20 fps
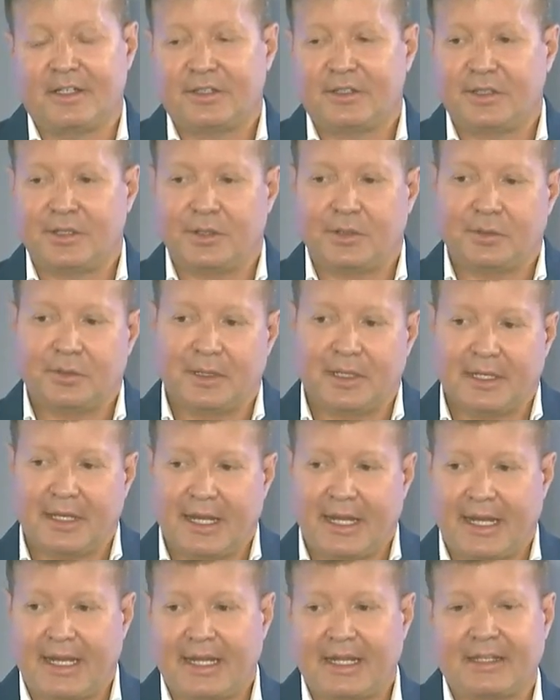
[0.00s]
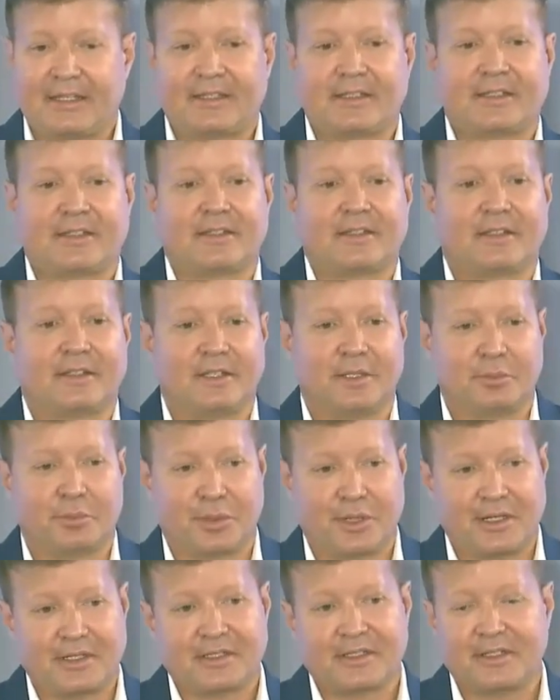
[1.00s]
to enhance the
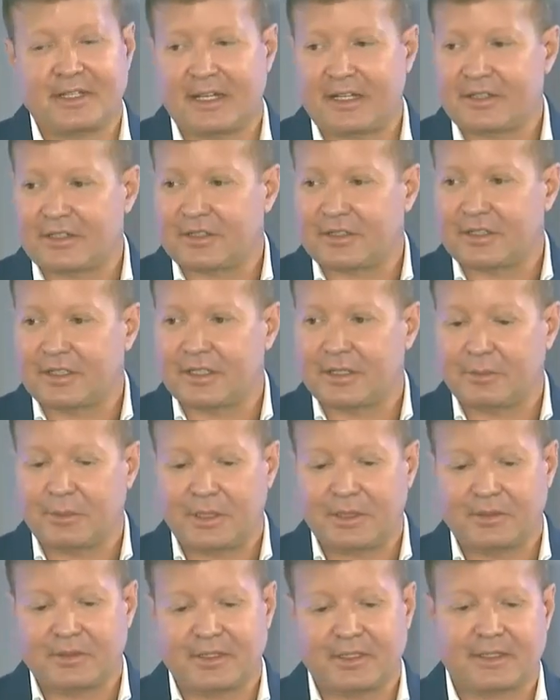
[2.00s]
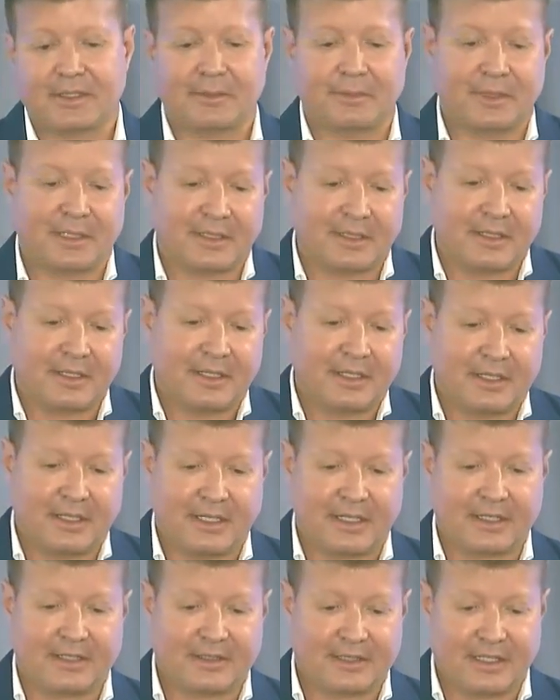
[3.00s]
presentation to the immune system. And
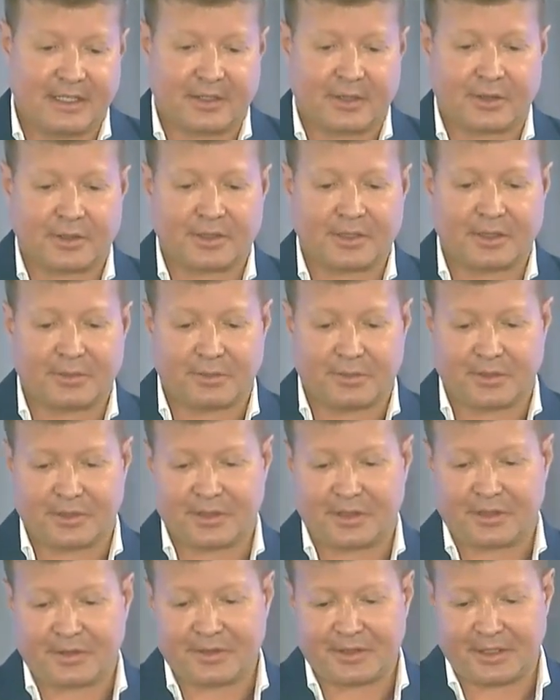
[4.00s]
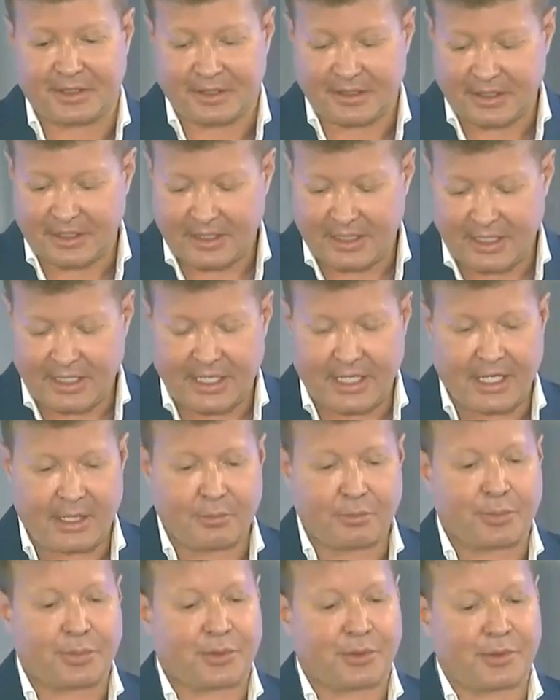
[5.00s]
you can see, of course, it results in
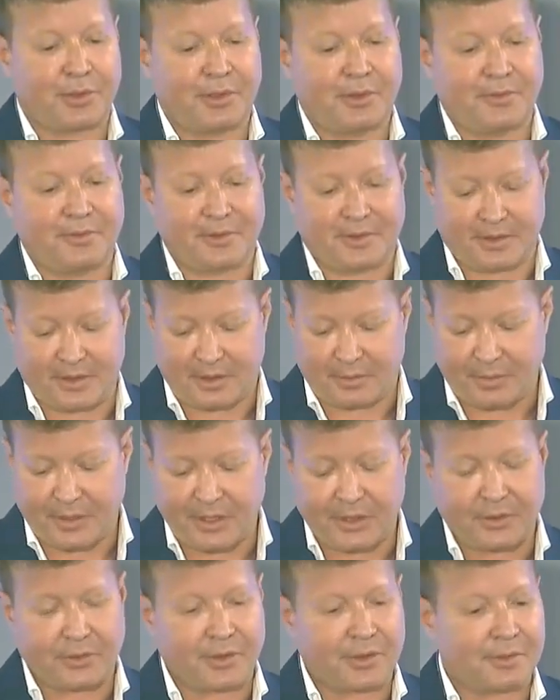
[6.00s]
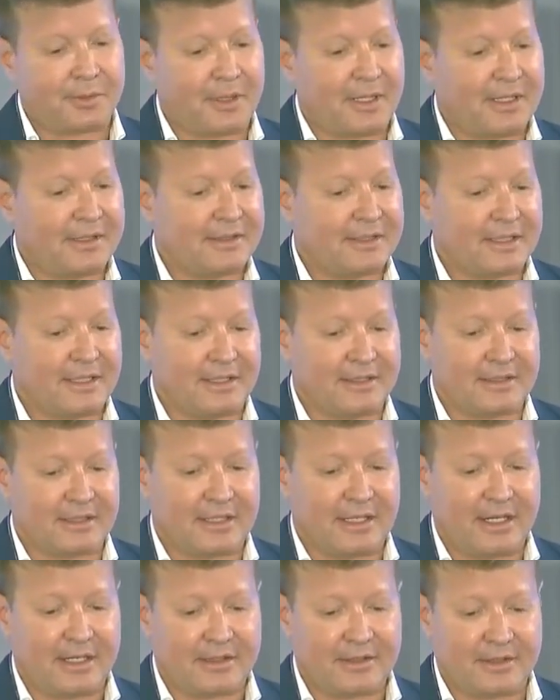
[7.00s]
improved immune response against a
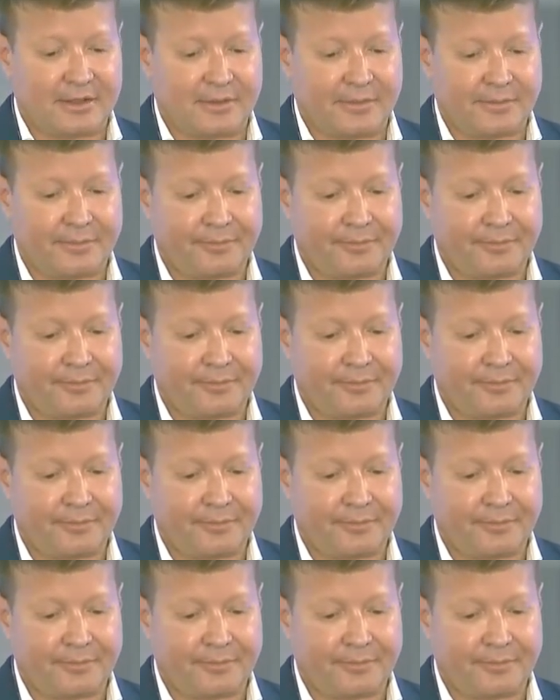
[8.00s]
cancer.